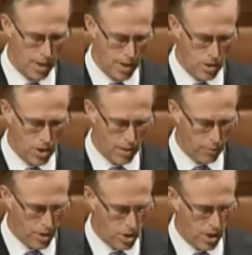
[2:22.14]

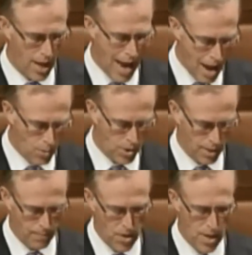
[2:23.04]
energy-efficient
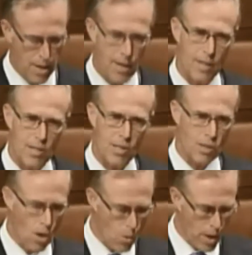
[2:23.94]
housing. This is
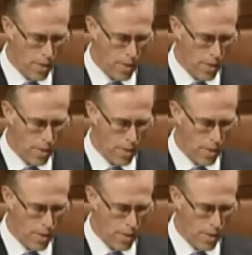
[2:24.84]
lowering